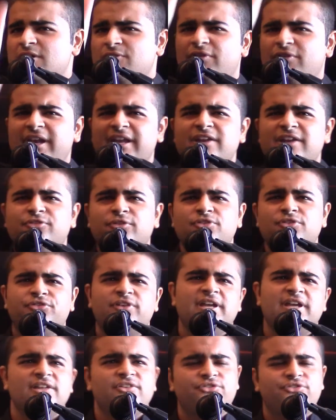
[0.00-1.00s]
Very
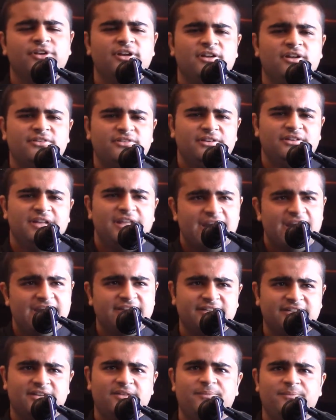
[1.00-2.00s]
interesting incident
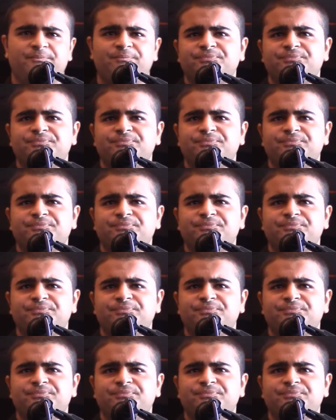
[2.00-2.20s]
narrated.